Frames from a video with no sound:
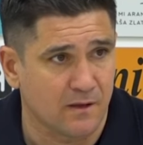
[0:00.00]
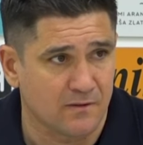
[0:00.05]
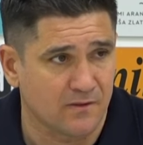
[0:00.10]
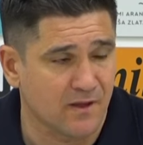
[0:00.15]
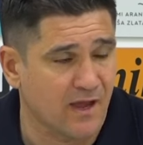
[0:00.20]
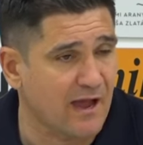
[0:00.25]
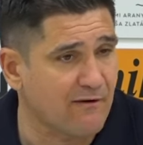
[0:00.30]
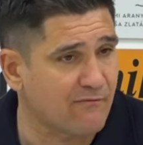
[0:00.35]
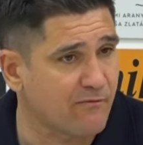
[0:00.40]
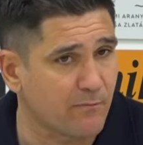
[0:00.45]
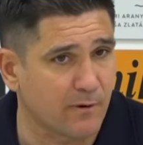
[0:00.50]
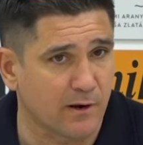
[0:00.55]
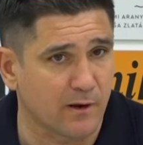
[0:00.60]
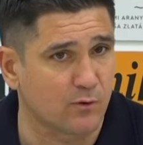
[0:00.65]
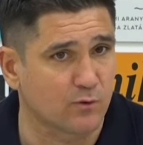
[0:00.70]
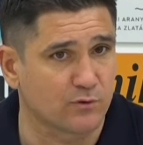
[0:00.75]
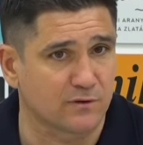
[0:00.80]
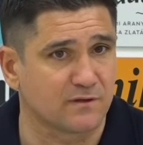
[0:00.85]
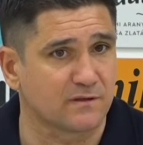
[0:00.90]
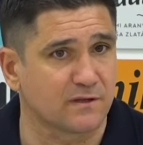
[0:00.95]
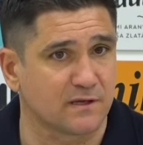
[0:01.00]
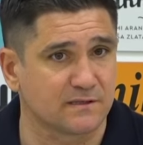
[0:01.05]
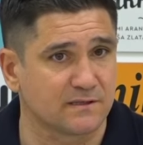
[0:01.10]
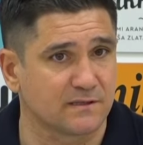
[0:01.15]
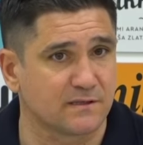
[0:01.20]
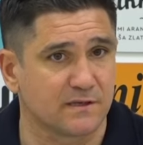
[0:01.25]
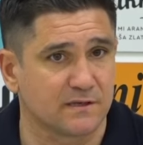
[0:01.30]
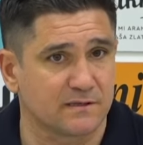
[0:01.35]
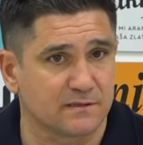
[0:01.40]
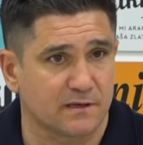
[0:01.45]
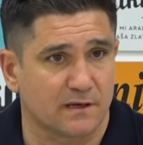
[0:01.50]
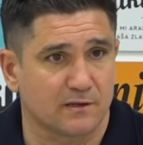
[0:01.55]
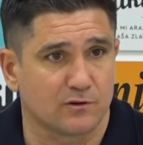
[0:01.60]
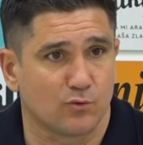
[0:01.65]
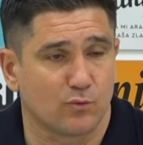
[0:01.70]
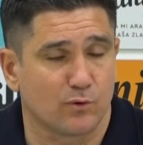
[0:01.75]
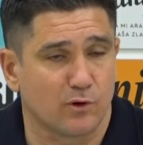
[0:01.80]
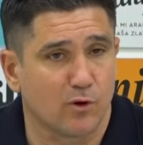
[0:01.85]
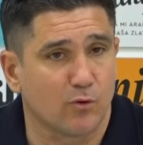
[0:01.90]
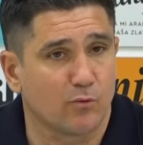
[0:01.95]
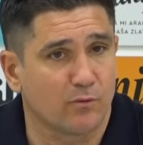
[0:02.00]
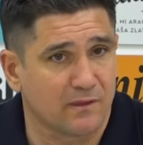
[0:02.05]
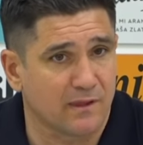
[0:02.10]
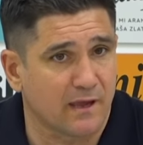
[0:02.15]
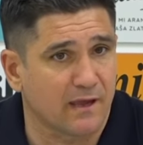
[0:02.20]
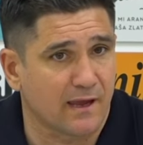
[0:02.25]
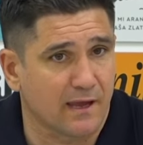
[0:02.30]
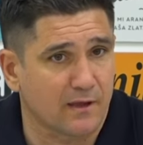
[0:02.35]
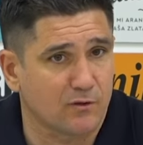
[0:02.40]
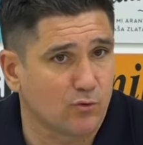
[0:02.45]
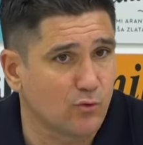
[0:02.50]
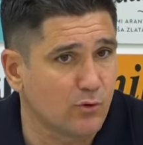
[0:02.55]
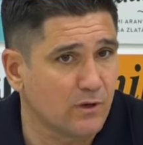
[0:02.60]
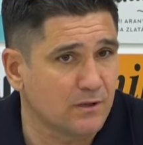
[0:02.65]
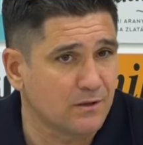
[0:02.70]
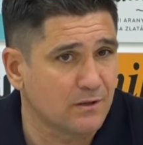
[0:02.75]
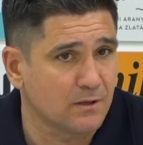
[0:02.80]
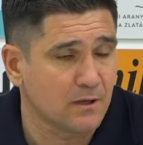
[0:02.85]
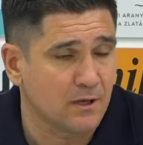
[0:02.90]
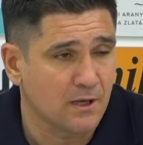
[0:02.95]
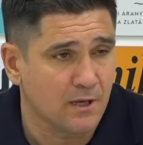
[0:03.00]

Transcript: they have a very good intensities, and we know that they can do it.